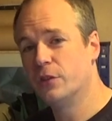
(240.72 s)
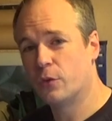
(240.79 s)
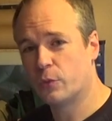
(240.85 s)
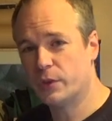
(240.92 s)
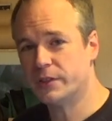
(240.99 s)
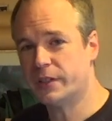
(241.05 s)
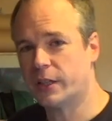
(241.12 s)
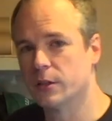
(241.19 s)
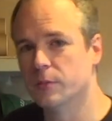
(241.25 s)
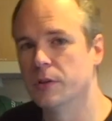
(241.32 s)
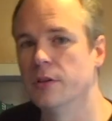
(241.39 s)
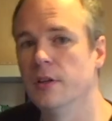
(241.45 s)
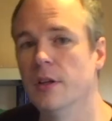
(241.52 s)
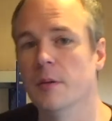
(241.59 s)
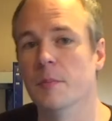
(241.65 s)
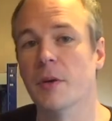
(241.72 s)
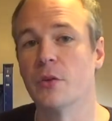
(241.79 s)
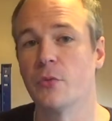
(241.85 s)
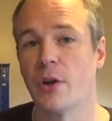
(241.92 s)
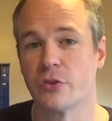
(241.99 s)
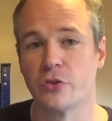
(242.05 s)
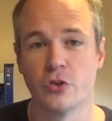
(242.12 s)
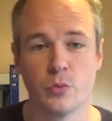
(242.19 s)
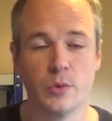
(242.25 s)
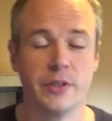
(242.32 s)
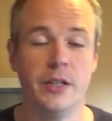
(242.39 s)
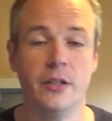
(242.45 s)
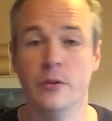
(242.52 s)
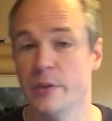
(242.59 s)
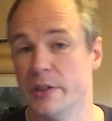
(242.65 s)
not recyclable. Manufacturers will
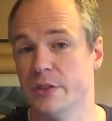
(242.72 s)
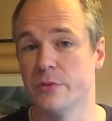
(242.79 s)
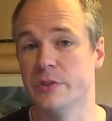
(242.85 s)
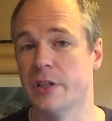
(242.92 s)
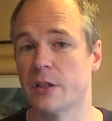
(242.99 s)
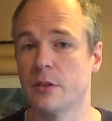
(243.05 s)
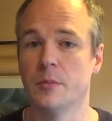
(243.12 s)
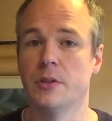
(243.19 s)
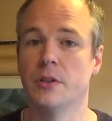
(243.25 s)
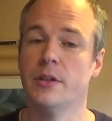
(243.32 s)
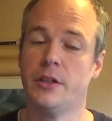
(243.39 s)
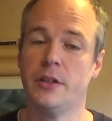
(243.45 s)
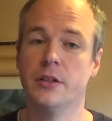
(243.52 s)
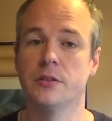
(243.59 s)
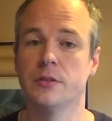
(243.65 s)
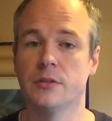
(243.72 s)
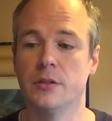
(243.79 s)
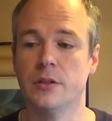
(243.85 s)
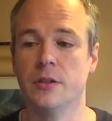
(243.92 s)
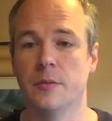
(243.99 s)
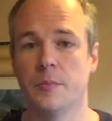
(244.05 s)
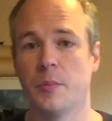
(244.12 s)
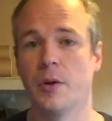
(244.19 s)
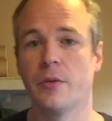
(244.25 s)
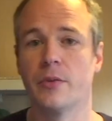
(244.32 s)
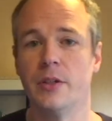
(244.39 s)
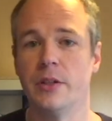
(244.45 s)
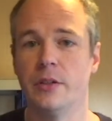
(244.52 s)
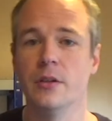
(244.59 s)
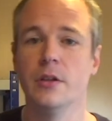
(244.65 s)
tell you it is recyclable. It's uh,
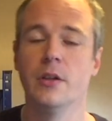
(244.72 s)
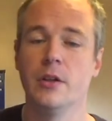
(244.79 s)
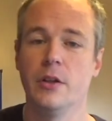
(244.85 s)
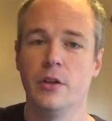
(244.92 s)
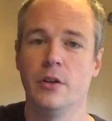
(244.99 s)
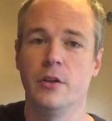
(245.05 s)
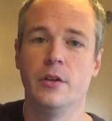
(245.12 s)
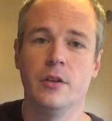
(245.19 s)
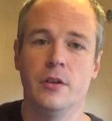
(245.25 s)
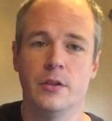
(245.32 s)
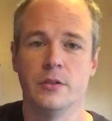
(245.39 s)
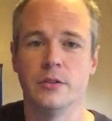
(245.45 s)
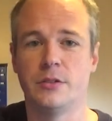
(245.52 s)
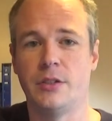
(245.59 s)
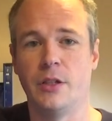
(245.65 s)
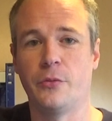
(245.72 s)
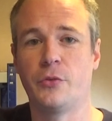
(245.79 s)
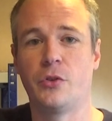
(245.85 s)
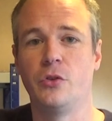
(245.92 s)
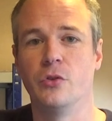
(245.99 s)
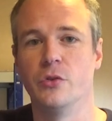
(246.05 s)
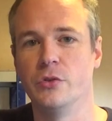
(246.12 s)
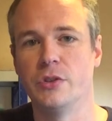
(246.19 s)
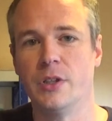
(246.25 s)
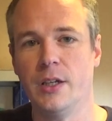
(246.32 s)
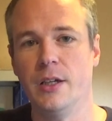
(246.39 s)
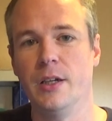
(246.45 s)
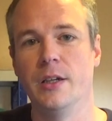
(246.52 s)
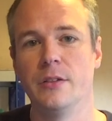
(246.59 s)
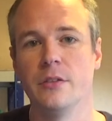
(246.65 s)
perfectly safe to use
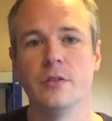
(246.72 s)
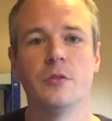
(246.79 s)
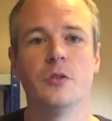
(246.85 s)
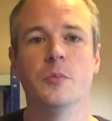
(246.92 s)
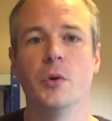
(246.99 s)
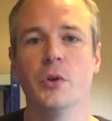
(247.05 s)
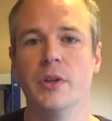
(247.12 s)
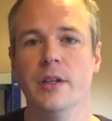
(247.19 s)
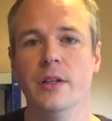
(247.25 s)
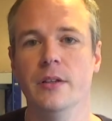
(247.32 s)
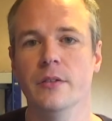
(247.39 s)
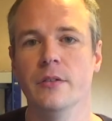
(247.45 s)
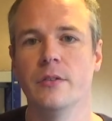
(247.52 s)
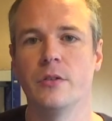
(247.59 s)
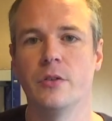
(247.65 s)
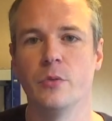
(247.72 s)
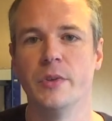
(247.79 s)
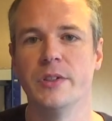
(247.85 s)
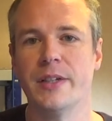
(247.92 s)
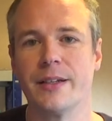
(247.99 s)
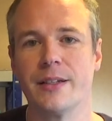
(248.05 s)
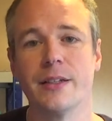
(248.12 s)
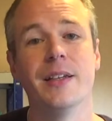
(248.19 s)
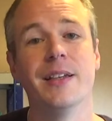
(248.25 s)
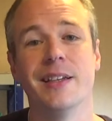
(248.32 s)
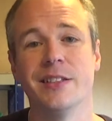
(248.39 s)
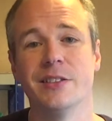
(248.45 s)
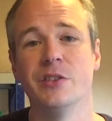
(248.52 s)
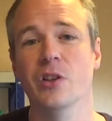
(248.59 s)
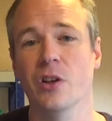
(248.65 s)
and to put in to recycling.
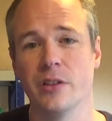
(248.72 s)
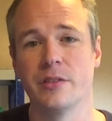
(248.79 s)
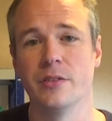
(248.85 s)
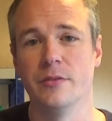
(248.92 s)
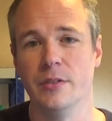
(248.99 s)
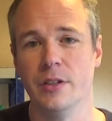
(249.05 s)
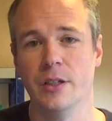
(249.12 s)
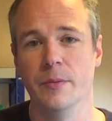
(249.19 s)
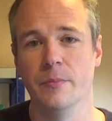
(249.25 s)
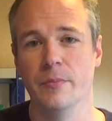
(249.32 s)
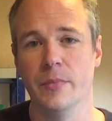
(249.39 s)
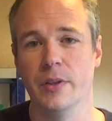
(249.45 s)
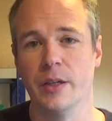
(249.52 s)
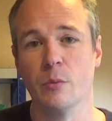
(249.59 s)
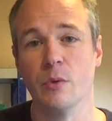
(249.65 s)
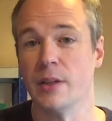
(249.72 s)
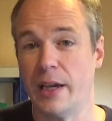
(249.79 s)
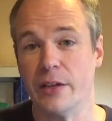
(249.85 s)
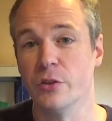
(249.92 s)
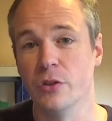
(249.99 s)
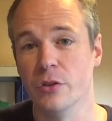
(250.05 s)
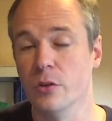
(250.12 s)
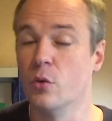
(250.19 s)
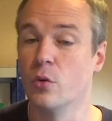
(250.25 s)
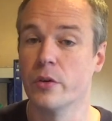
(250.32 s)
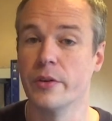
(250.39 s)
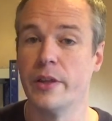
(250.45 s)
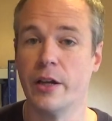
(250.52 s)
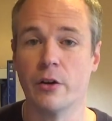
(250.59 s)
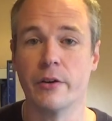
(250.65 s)
It's not. Um, they will lie to you
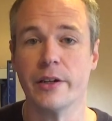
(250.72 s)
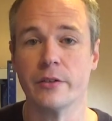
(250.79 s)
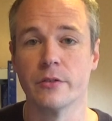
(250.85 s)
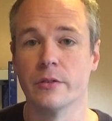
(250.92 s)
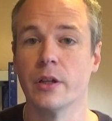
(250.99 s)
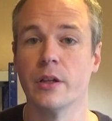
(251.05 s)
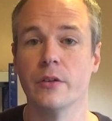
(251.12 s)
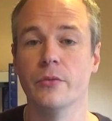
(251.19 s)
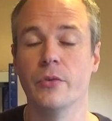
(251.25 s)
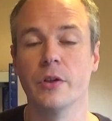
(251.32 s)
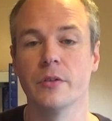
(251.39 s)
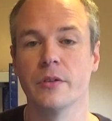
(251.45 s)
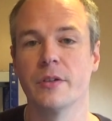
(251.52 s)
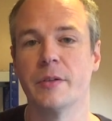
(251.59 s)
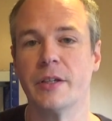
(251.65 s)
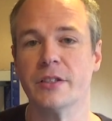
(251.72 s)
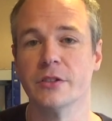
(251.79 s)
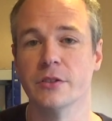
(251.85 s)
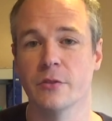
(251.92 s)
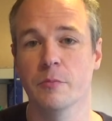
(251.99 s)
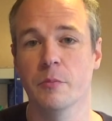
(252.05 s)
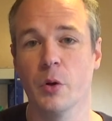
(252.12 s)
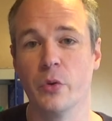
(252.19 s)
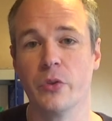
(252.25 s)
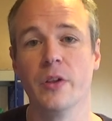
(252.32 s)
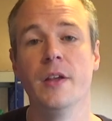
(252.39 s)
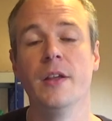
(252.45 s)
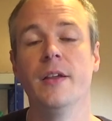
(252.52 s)
or they are ignorant and I've found cases of both